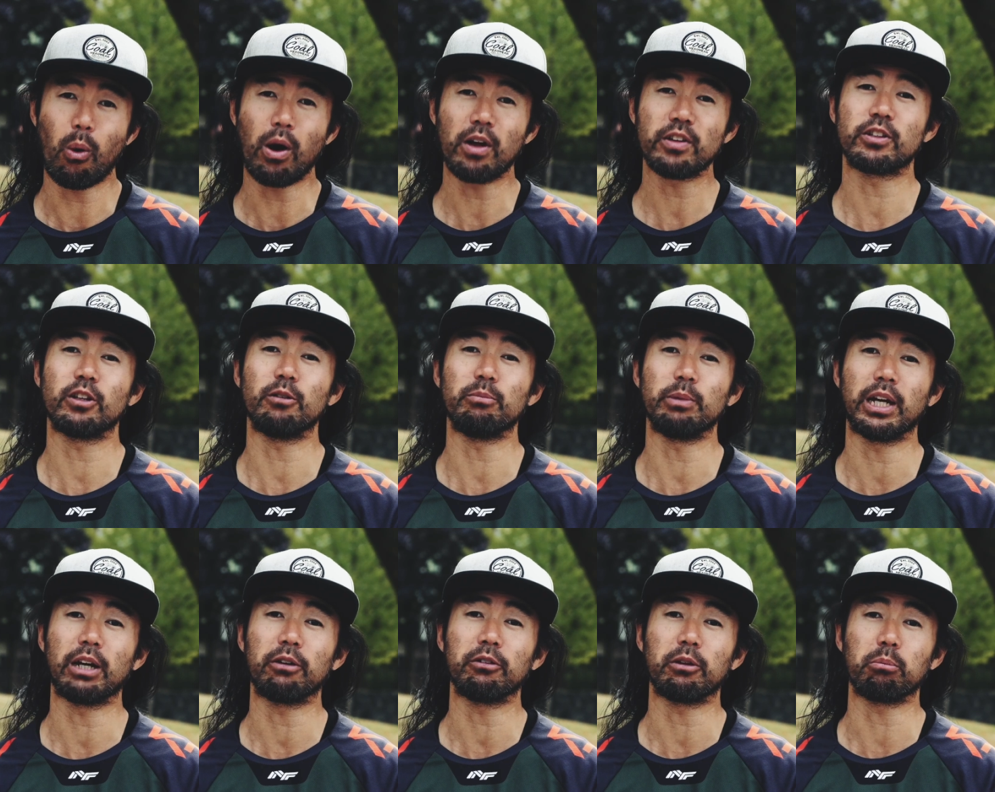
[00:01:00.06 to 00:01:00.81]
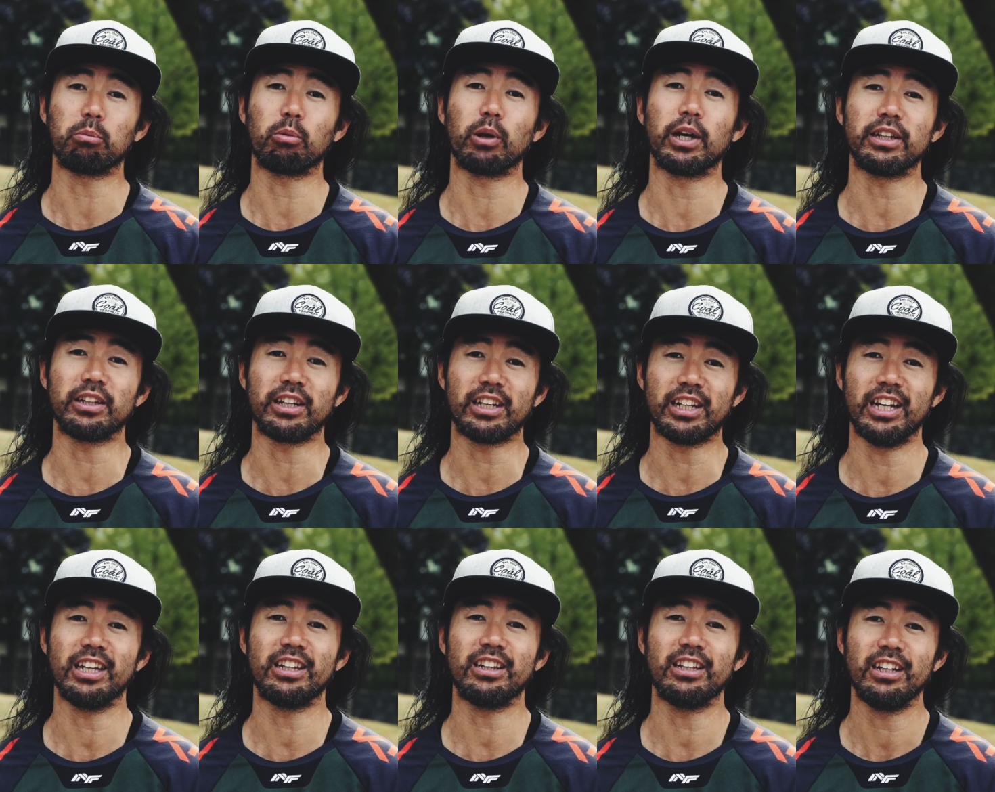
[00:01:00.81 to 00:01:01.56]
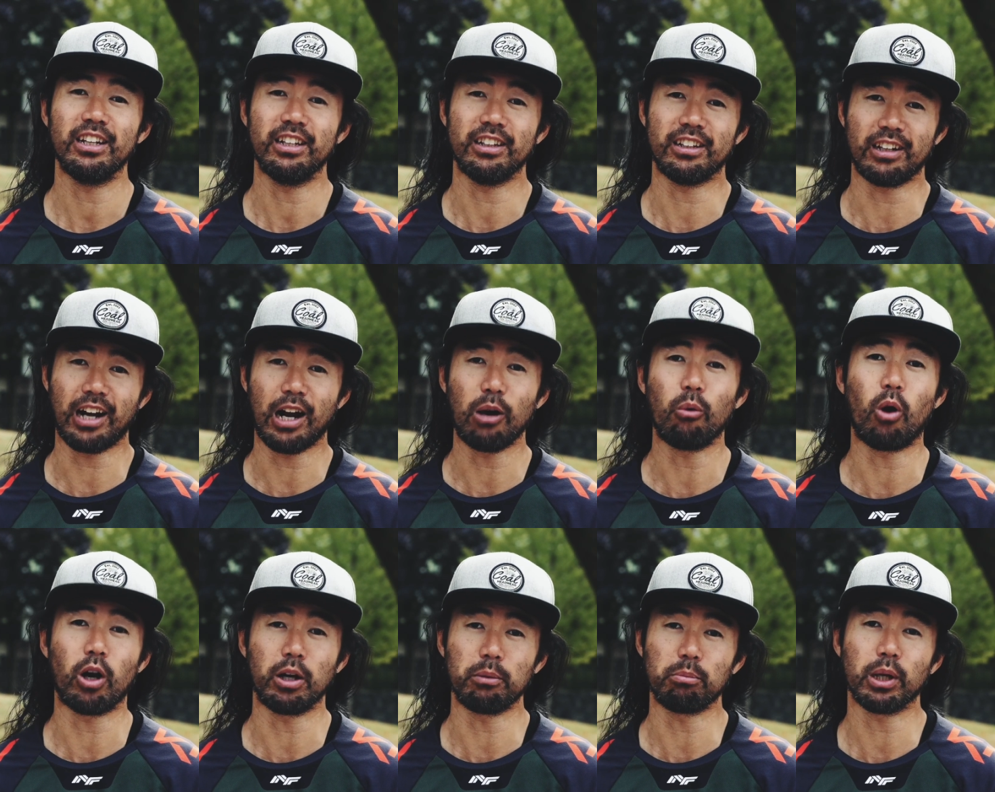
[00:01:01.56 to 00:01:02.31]
while still being able to bring the kit that I
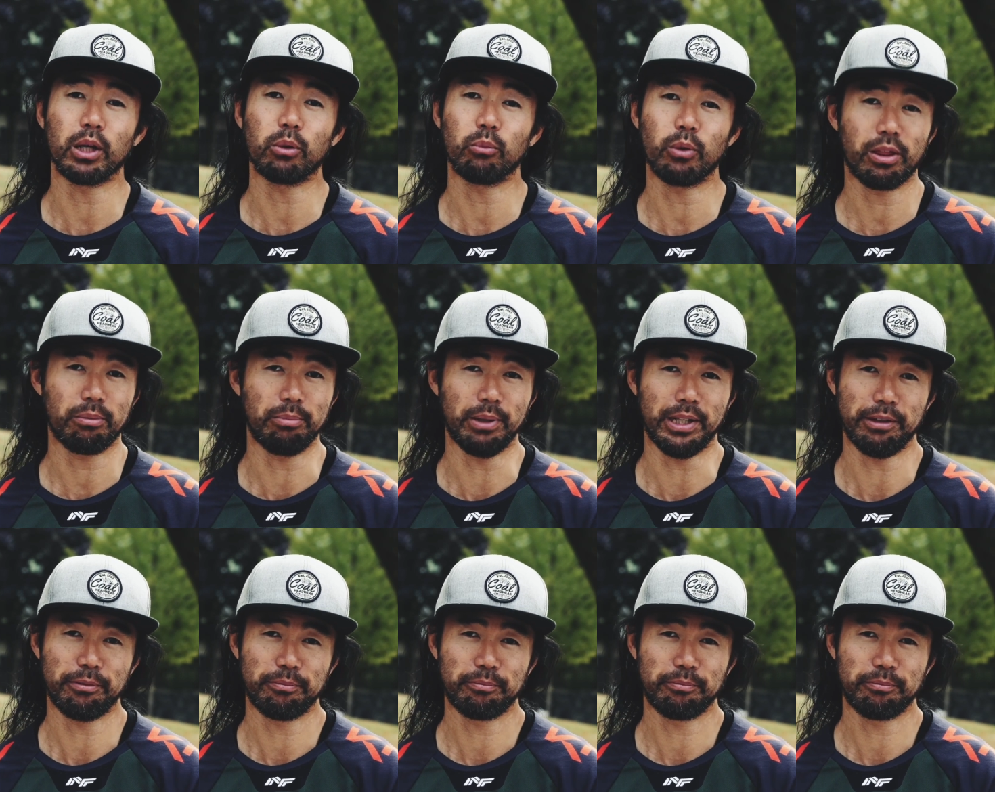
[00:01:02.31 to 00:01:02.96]
want to bring with me.